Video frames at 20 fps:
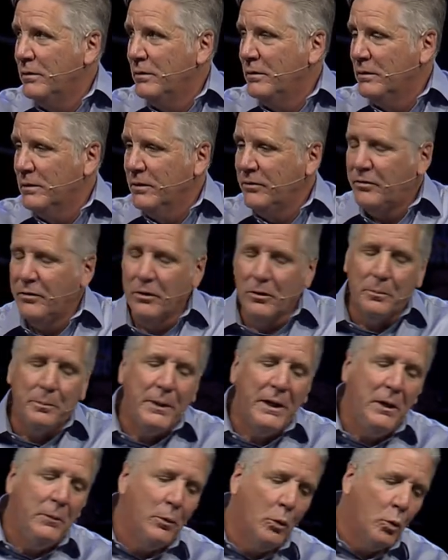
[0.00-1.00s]
Listen, there are
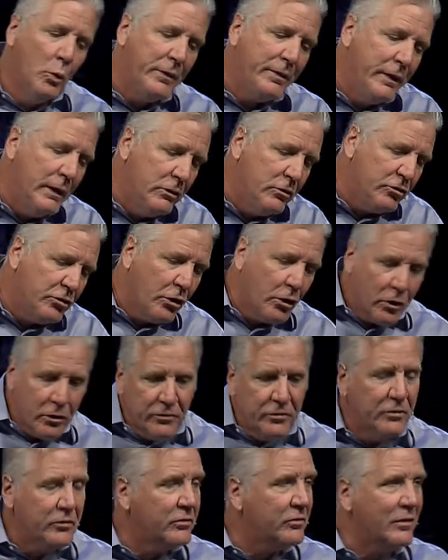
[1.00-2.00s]
people within
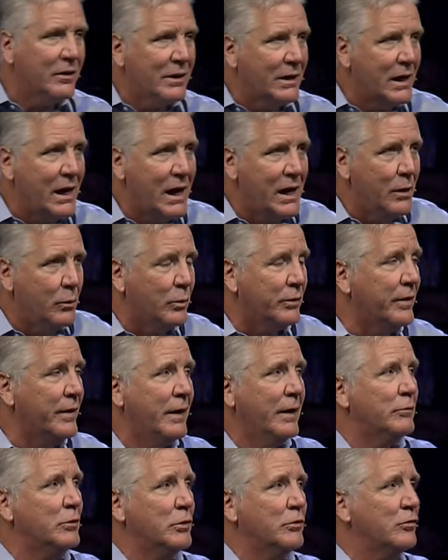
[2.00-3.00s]
churches today, within
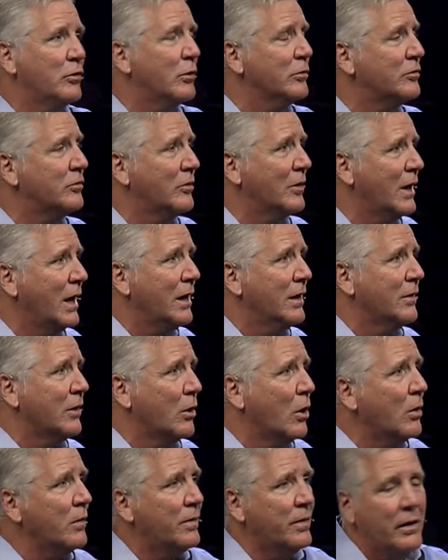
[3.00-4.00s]
every church today, that
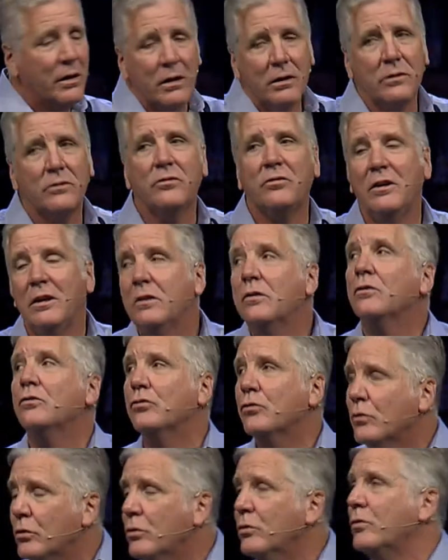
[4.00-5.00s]
aren't there to seek the
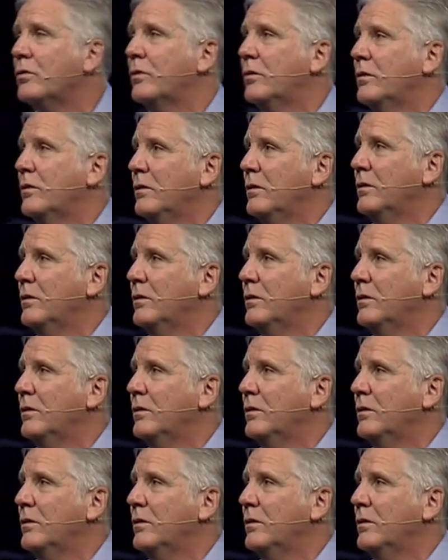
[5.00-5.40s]
truth.